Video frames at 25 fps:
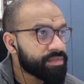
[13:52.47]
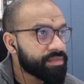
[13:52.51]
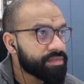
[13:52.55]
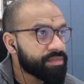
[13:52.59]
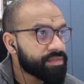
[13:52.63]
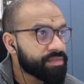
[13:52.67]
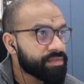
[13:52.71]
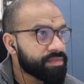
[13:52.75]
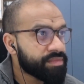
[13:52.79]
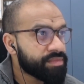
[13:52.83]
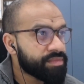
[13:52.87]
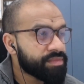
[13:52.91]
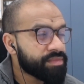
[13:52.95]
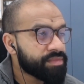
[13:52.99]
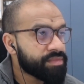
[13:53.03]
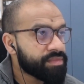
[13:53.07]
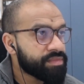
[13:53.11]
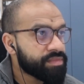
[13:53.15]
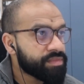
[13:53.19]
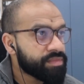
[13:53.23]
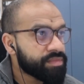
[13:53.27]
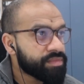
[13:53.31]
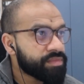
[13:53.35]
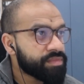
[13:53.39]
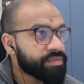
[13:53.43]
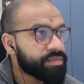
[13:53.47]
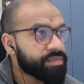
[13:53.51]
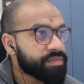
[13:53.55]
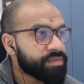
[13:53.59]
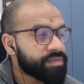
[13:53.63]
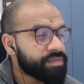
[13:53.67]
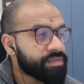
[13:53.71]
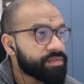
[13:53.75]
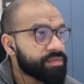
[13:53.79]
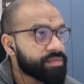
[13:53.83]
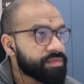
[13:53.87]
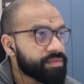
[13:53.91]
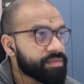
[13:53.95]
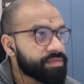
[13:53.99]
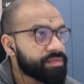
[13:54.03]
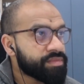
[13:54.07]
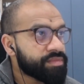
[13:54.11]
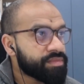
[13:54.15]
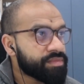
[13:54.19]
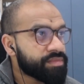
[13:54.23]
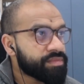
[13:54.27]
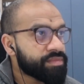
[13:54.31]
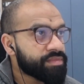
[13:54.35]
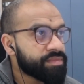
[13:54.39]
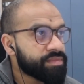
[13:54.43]

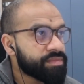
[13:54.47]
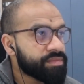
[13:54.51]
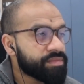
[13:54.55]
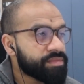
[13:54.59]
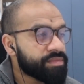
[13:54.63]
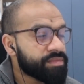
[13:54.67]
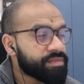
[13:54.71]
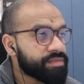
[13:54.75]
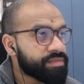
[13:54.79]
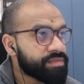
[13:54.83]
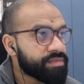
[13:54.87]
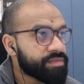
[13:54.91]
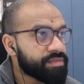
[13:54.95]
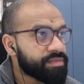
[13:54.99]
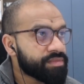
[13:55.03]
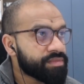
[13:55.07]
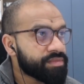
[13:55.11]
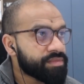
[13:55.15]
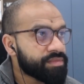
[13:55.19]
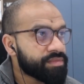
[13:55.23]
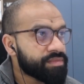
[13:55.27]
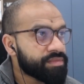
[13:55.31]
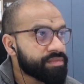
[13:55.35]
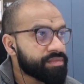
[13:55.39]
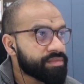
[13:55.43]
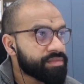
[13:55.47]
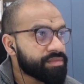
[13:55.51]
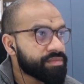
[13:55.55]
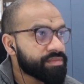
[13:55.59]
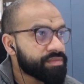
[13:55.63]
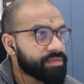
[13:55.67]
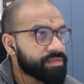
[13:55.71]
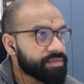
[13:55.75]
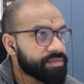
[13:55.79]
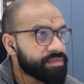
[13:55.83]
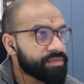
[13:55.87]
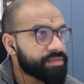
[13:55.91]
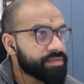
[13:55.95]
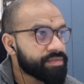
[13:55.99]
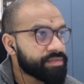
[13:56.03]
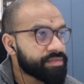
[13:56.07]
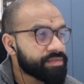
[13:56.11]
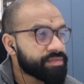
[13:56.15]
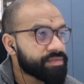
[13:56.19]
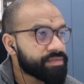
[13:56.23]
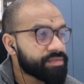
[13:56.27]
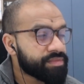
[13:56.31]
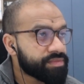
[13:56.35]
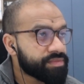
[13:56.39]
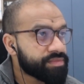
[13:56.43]

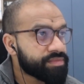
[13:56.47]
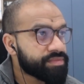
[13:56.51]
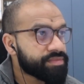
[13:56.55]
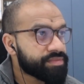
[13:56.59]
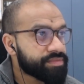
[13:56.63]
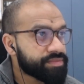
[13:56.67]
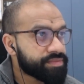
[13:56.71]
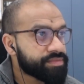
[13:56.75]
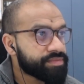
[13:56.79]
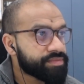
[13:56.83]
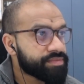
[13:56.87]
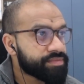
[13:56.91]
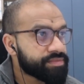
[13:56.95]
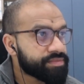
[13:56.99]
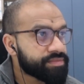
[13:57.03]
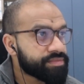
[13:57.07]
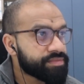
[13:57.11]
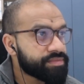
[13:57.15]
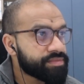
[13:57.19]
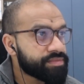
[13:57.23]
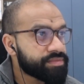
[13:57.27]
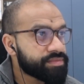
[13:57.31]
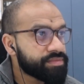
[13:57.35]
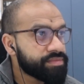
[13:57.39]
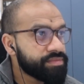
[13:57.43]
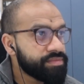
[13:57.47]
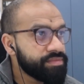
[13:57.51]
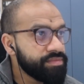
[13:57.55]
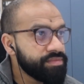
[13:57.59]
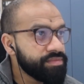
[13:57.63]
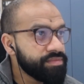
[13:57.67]
No words are spoken by the person on screen.